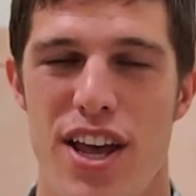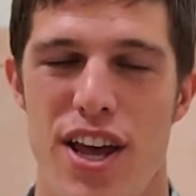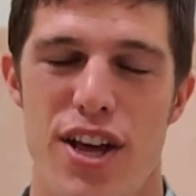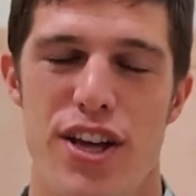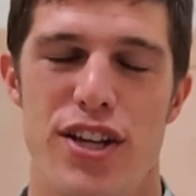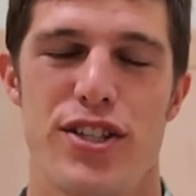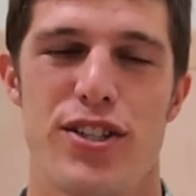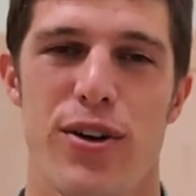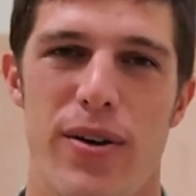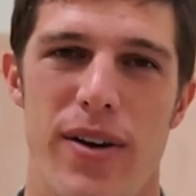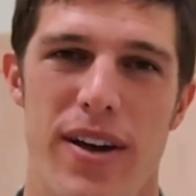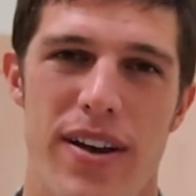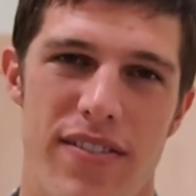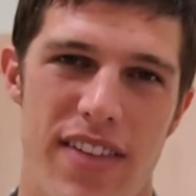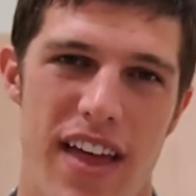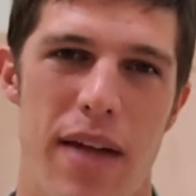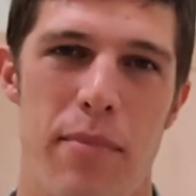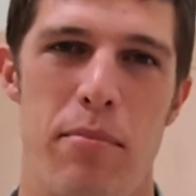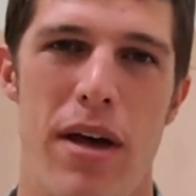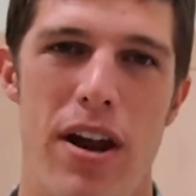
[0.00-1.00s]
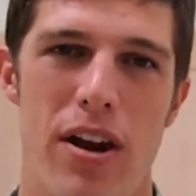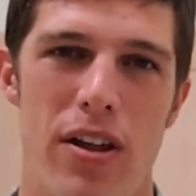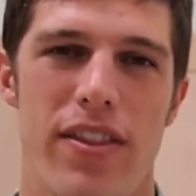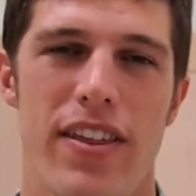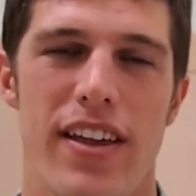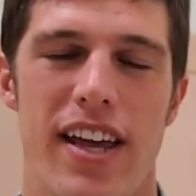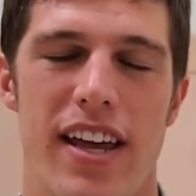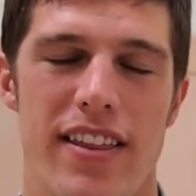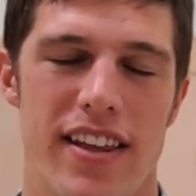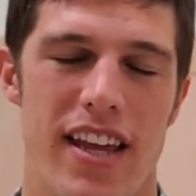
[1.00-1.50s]
So if that metal
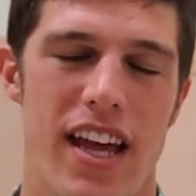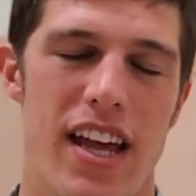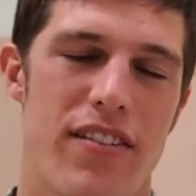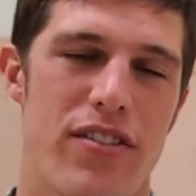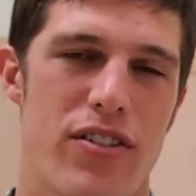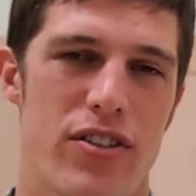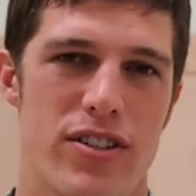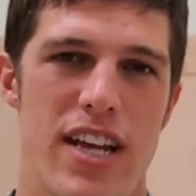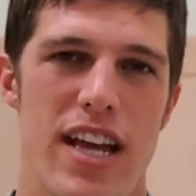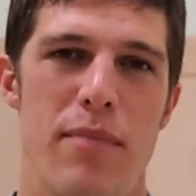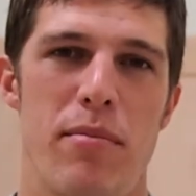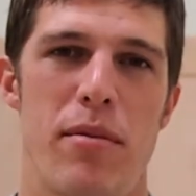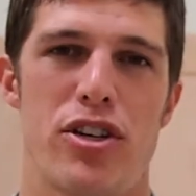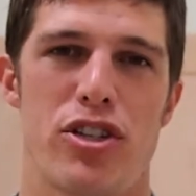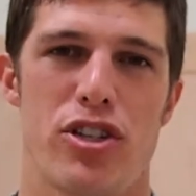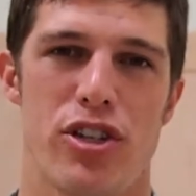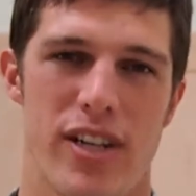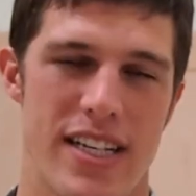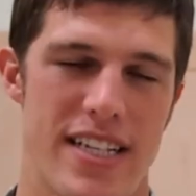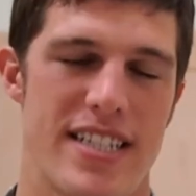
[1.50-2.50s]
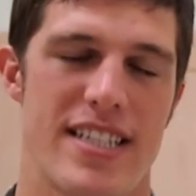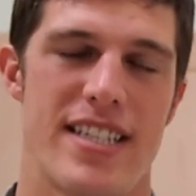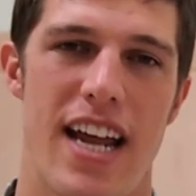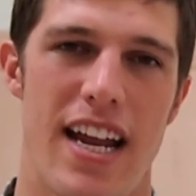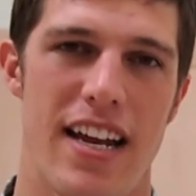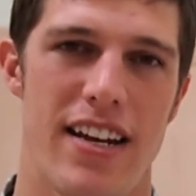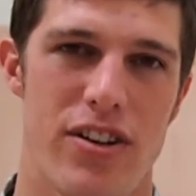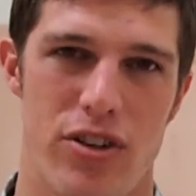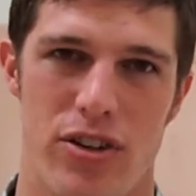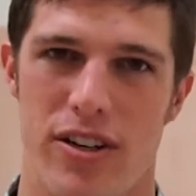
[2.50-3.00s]
thing at the end of your tape measure gets
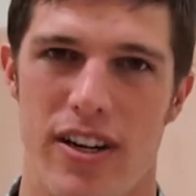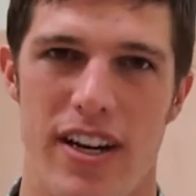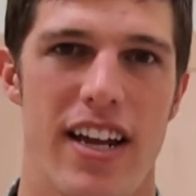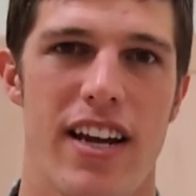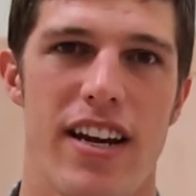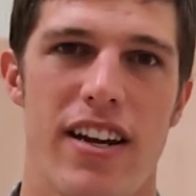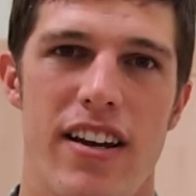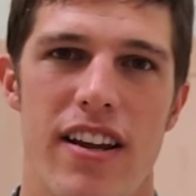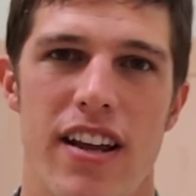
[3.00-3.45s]
dent or dinged,